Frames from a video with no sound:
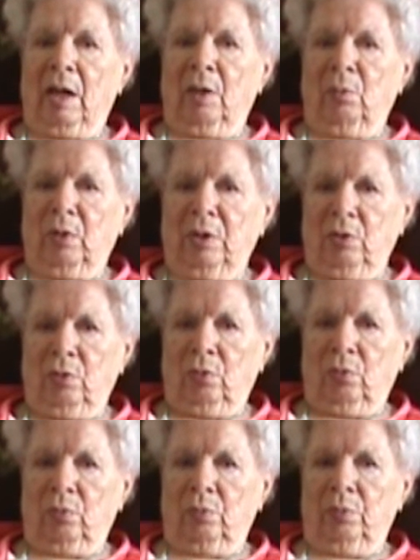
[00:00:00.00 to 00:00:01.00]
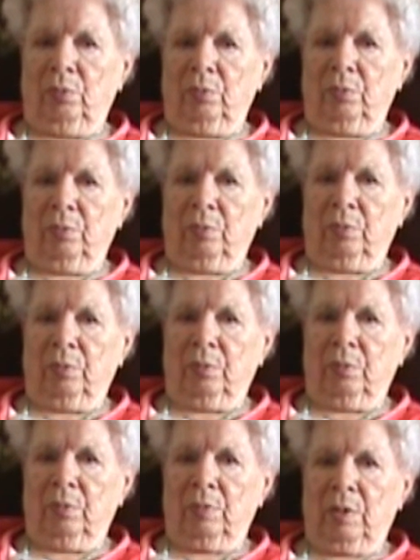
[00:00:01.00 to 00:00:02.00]
I went home.
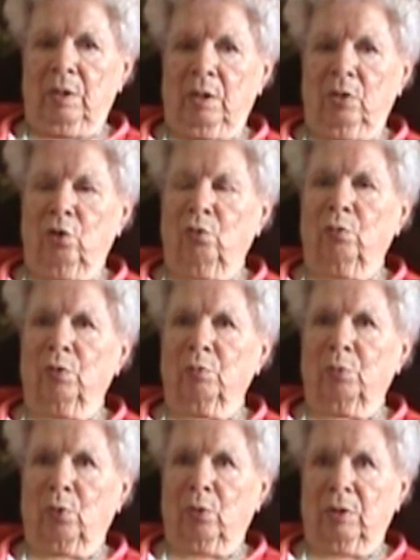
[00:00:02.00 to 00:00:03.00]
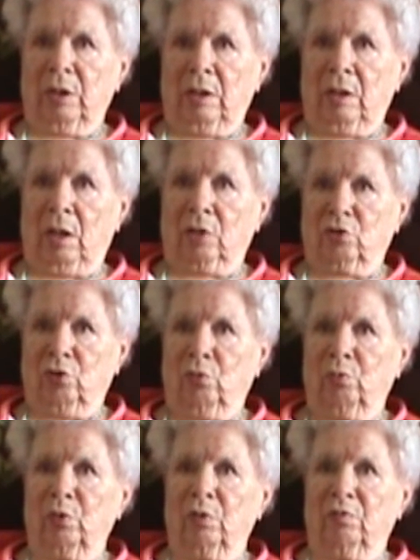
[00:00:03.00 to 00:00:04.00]
You were born in
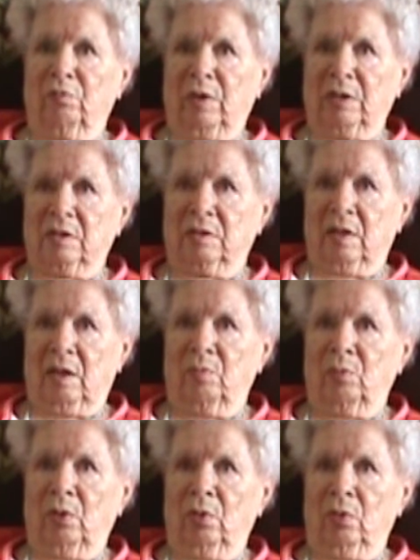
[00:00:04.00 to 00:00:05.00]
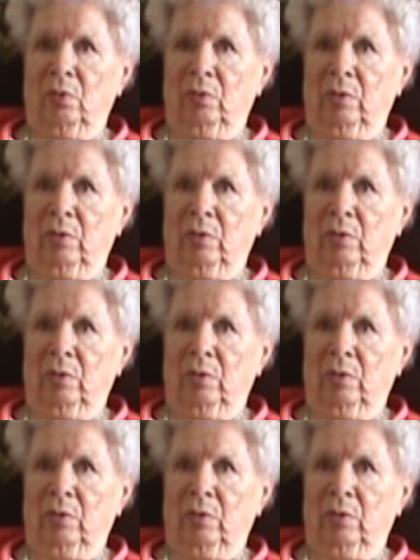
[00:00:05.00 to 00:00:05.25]
October of that same year.